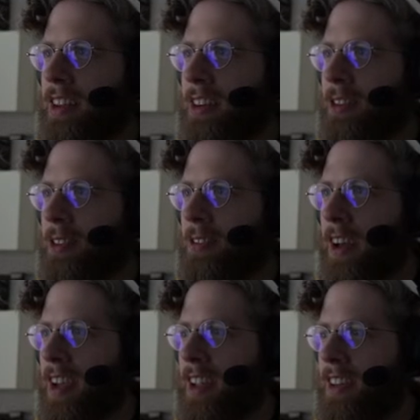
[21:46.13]
We'll
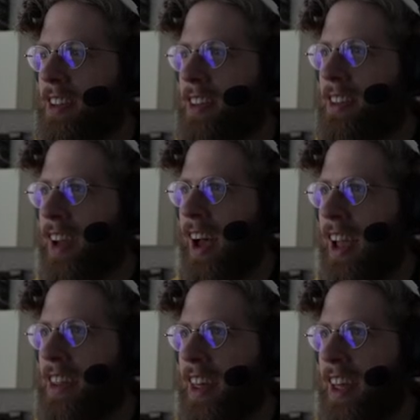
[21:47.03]
fucking die
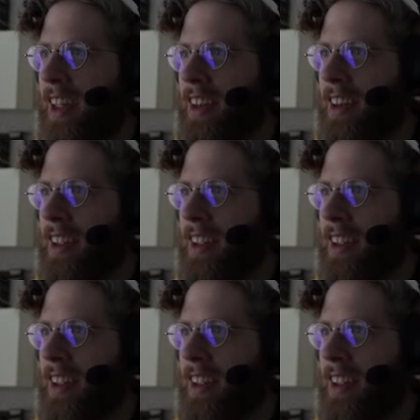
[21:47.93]
then.